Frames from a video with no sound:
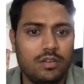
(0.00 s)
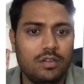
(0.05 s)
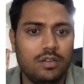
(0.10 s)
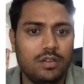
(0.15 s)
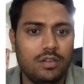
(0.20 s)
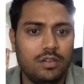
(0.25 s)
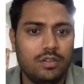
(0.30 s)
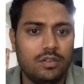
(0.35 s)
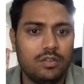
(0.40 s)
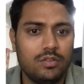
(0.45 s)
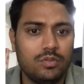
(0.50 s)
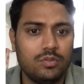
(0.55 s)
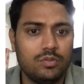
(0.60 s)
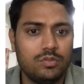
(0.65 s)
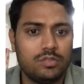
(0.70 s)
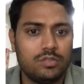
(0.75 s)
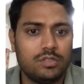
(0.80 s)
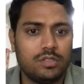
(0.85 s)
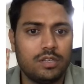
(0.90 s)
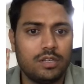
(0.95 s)
into
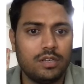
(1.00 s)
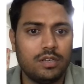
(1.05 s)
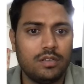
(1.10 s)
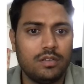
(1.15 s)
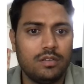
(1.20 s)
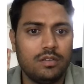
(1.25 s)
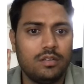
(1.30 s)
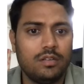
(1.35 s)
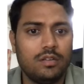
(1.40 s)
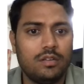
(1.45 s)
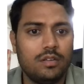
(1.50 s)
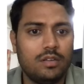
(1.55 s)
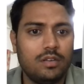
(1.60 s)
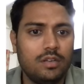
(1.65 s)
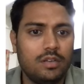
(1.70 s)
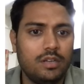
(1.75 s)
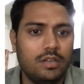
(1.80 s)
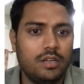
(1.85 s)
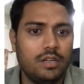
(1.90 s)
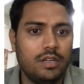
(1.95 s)
sine
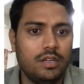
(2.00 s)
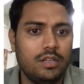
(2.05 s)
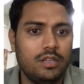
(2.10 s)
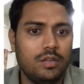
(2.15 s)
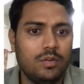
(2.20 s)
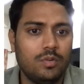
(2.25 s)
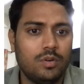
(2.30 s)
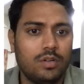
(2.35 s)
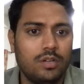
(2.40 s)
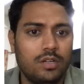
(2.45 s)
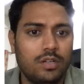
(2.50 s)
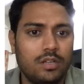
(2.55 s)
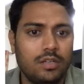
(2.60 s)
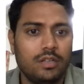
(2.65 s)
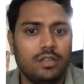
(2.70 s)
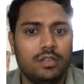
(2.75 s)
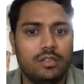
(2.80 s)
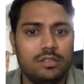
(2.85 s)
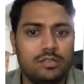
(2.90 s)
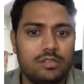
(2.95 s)
81
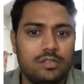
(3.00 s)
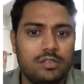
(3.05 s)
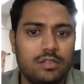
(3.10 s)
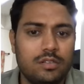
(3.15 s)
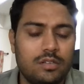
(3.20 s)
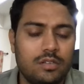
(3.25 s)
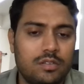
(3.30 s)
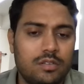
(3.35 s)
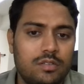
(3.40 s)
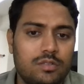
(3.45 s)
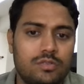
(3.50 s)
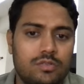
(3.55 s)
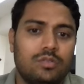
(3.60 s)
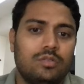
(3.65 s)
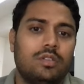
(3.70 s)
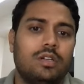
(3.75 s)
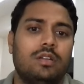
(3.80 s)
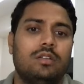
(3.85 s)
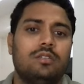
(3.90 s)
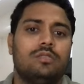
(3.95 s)
degrees. So
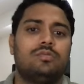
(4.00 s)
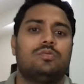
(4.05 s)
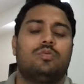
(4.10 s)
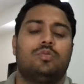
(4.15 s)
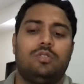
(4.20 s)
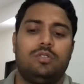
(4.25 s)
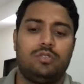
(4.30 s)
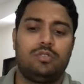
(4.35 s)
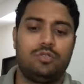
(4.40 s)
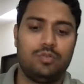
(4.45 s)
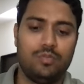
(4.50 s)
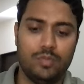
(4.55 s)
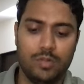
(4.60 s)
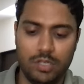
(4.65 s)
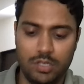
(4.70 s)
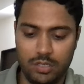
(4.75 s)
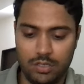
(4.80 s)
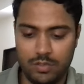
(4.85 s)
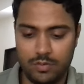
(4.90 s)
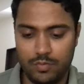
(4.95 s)
that is going to
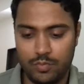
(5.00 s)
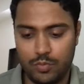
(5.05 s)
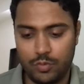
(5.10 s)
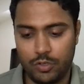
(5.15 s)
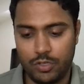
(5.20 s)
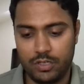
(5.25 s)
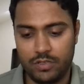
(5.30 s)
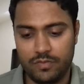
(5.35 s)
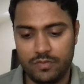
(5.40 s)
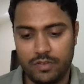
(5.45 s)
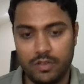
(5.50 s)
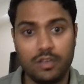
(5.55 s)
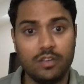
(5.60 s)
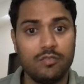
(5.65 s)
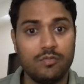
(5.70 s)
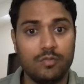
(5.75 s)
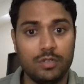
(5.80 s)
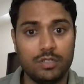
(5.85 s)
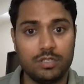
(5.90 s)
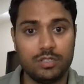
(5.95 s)
be
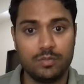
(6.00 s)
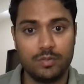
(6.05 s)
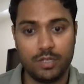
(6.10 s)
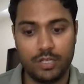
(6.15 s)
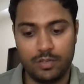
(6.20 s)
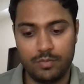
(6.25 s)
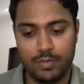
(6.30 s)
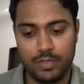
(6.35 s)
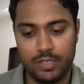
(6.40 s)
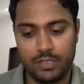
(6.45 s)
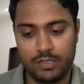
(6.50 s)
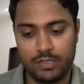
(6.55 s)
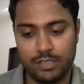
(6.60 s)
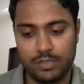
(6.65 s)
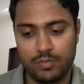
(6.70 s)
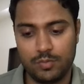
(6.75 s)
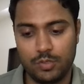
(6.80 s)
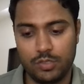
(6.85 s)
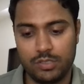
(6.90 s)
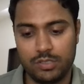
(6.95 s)
0.5 multiplied by
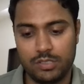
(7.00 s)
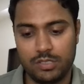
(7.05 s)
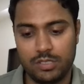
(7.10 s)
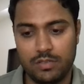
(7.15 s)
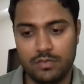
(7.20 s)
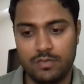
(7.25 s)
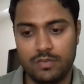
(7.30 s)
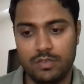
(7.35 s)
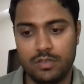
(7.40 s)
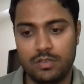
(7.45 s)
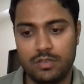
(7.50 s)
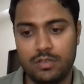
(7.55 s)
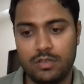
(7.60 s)
6.7